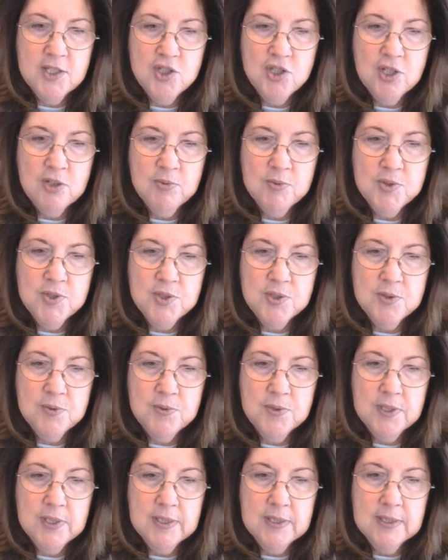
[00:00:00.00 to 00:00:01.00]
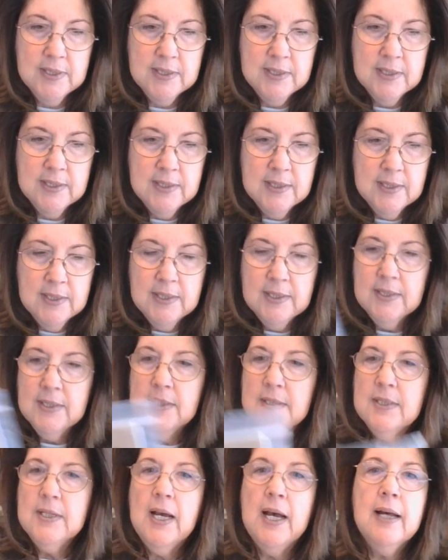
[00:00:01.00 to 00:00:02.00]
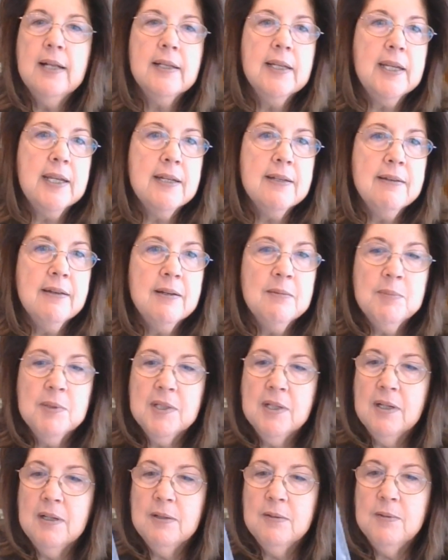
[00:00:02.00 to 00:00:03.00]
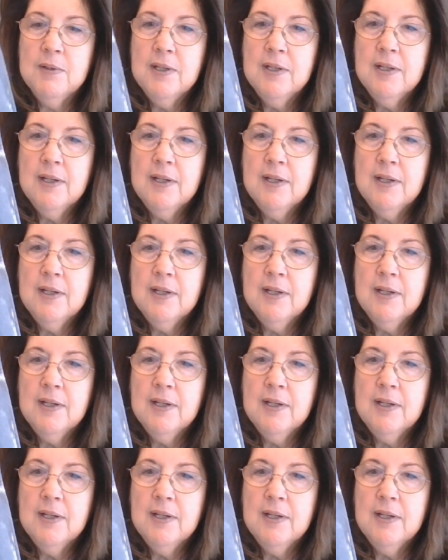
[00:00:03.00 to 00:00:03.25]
a general store. I'll link it down below.